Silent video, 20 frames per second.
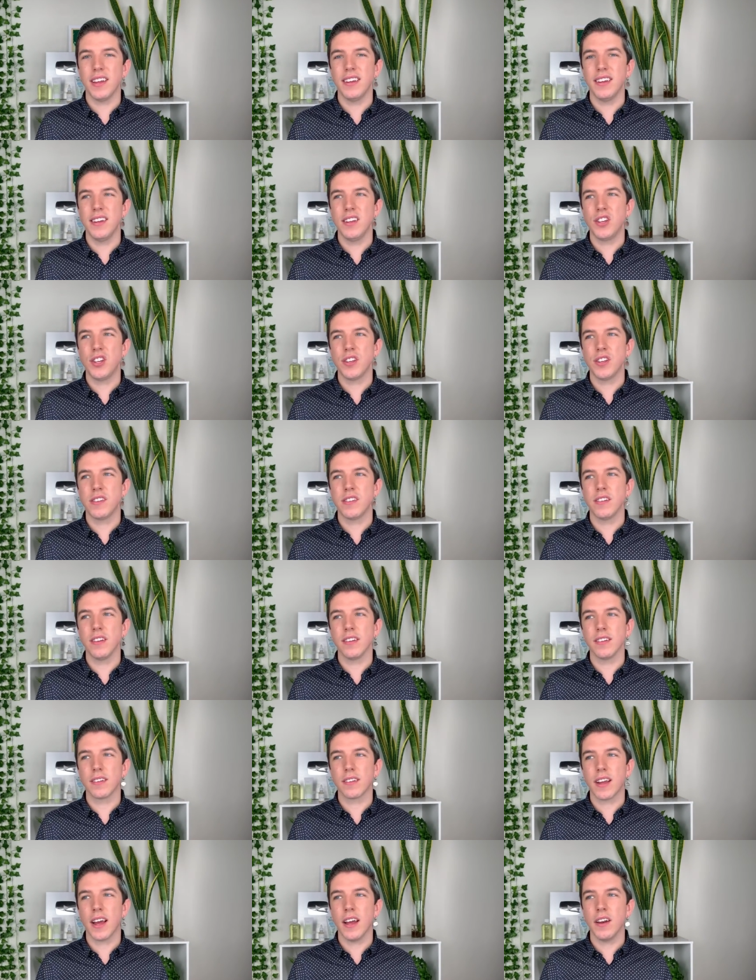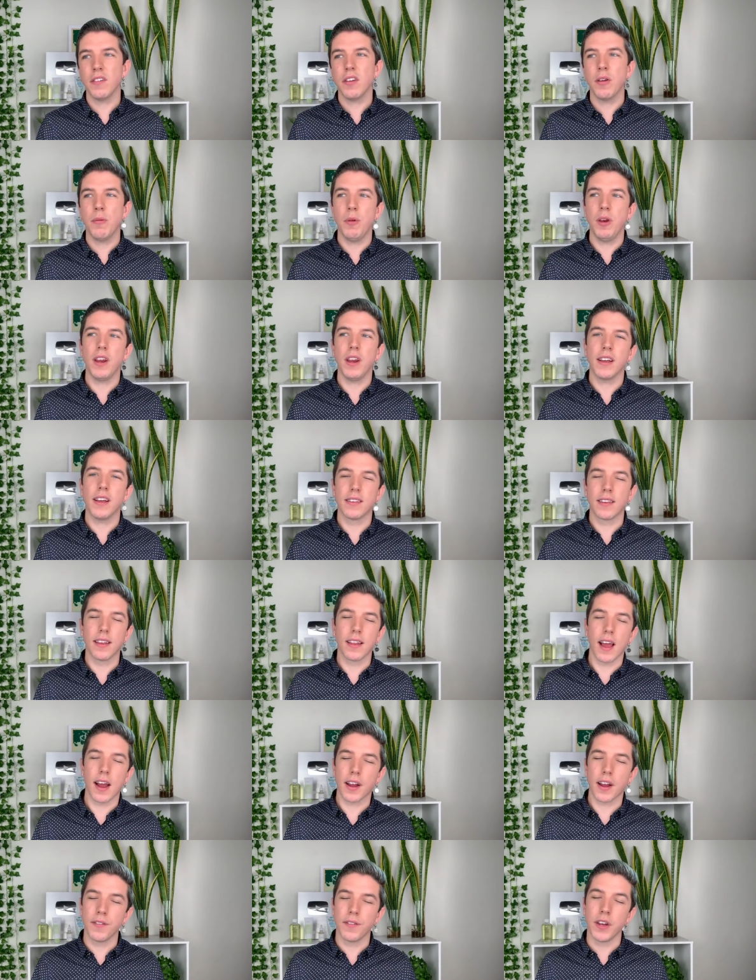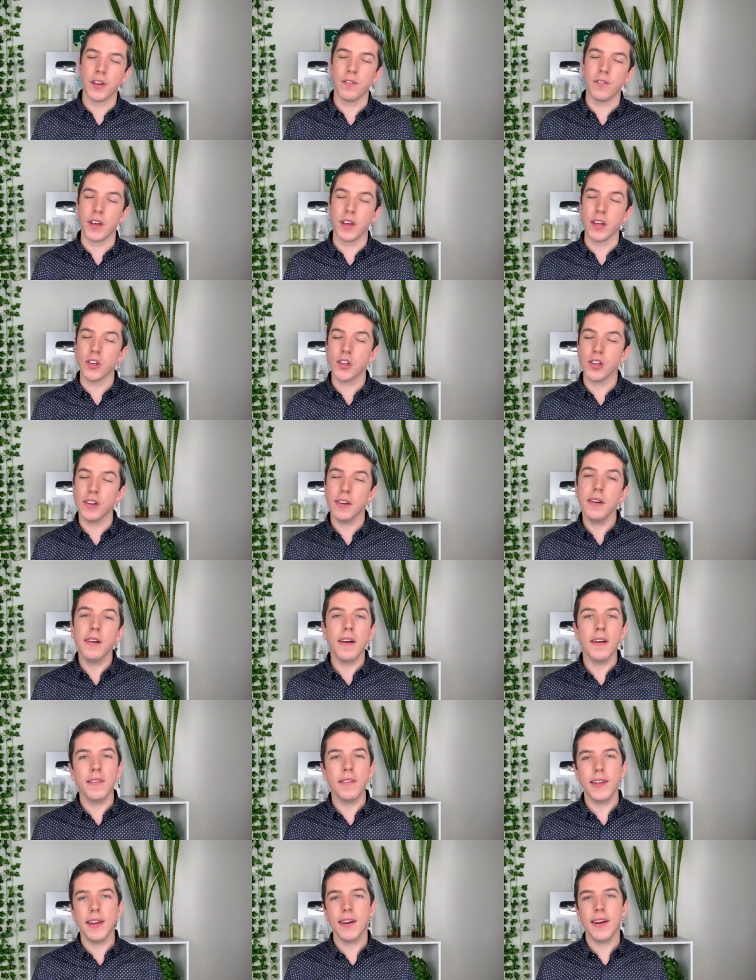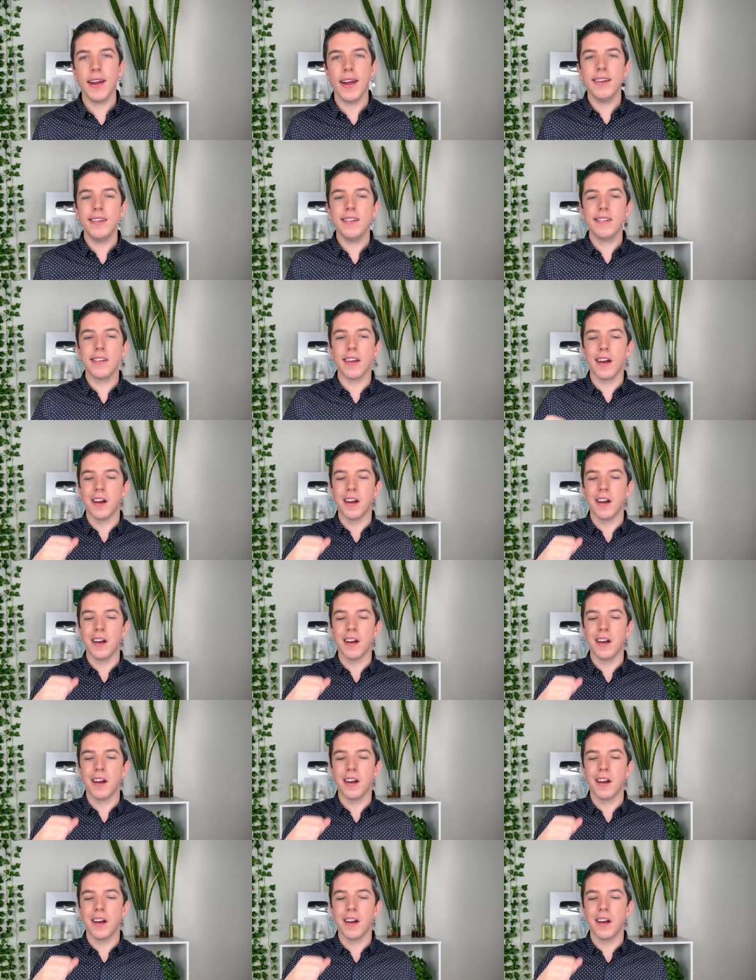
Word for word: it just kind of communicates a lack of innovation on their end,